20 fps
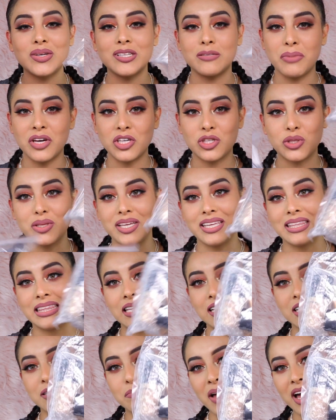especially
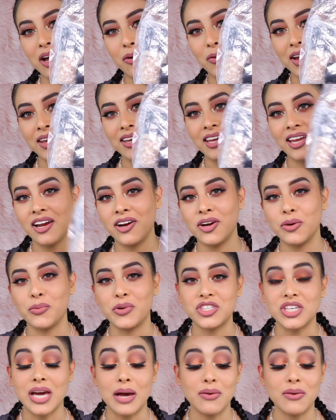this bag right here, which